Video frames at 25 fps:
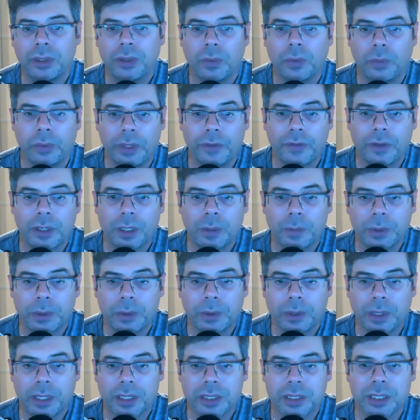we have come
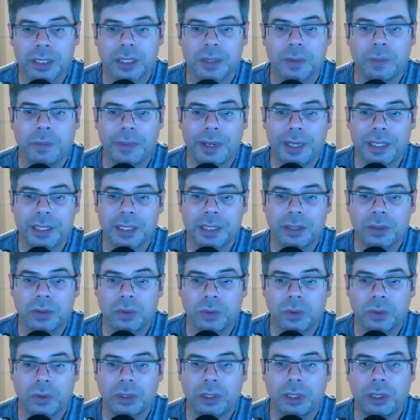across this amazing
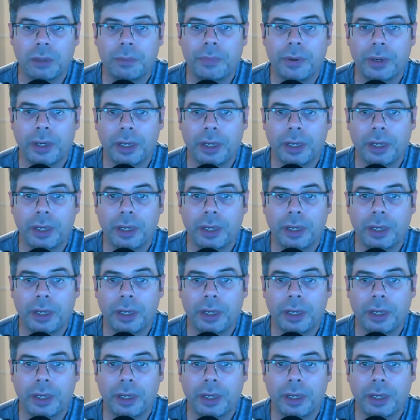tool called